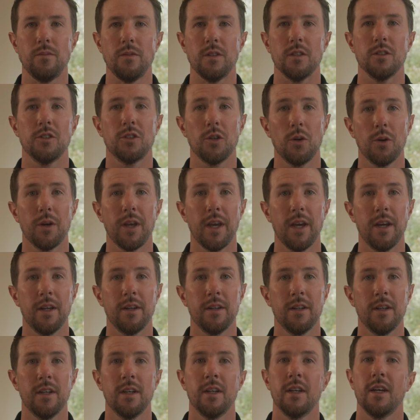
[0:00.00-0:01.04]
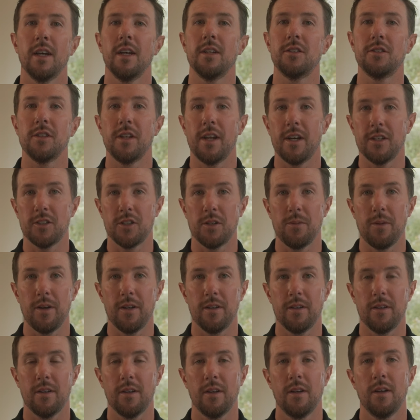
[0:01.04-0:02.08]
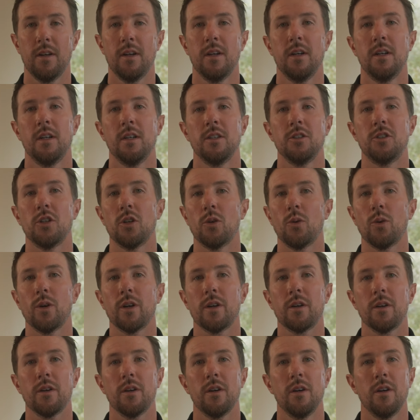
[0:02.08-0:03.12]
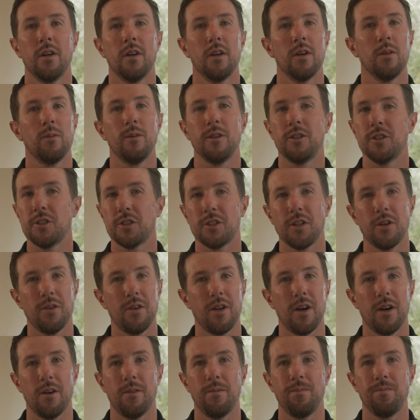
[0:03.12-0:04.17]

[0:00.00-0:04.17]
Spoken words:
So again, it's an estimate. Dirt work, we just don't know.